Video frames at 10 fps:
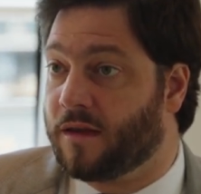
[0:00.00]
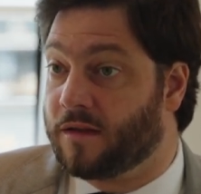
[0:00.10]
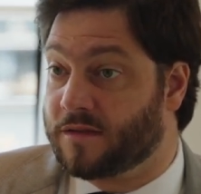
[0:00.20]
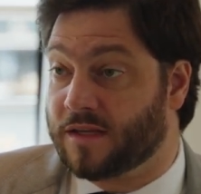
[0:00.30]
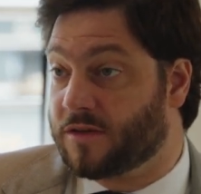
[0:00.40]

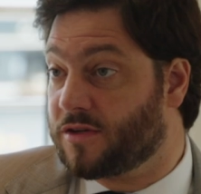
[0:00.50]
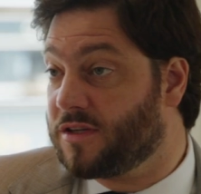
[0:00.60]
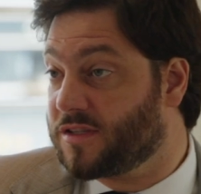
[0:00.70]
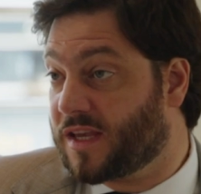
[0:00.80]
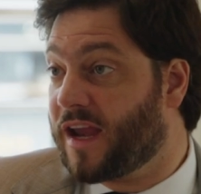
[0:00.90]
it's
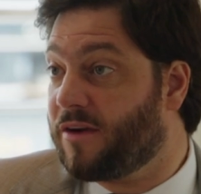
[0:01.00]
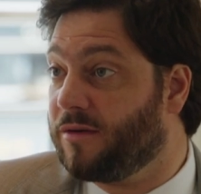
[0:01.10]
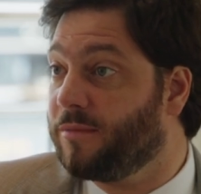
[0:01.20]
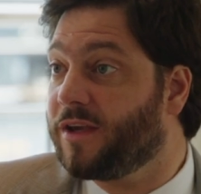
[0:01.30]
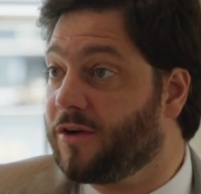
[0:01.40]
actually
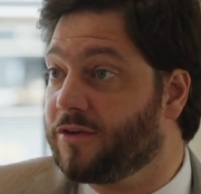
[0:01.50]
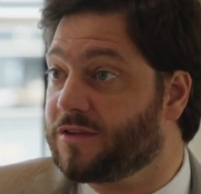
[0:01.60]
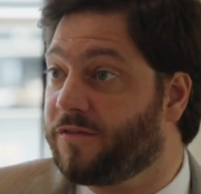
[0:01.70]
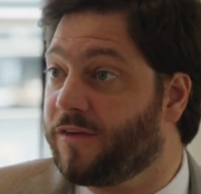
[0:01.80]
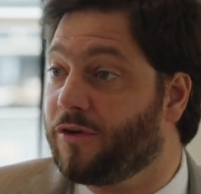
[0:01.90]
scary, because
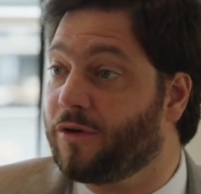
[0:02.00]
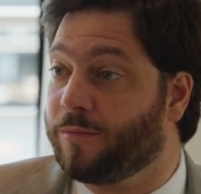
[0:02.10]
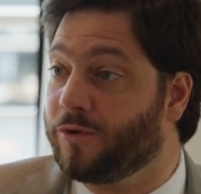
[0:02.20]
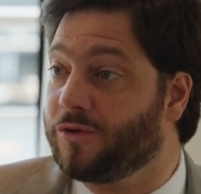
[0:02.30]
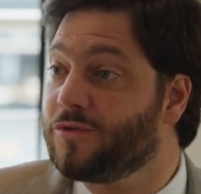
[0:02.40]
if they're
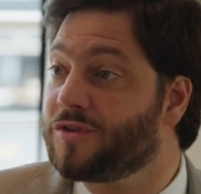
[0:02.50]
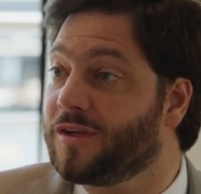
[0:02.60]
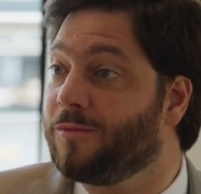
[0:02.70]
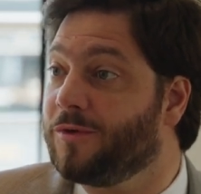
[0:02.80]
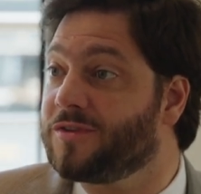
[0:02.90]
not
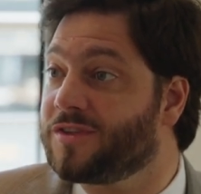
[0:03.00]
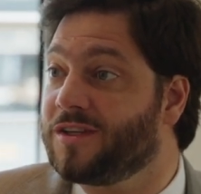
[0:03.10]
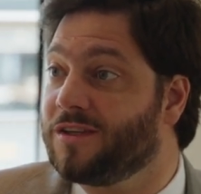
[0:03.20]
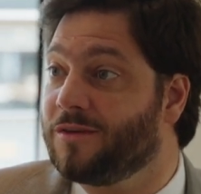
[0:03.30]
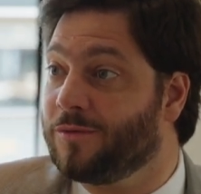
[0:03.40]
producing, we'll
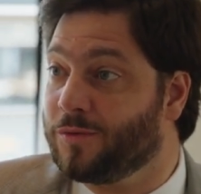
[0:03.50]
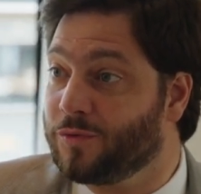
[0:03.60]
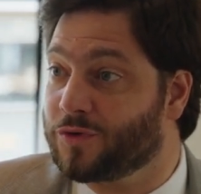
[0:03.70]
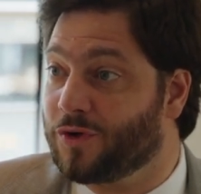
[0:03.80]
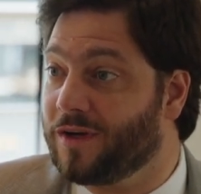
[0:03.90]
see
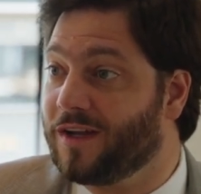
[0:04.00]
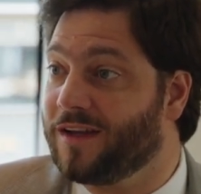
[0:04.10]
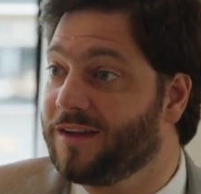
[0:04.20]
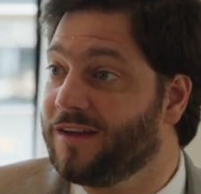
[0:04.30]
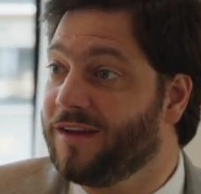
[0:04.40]
who's gonna.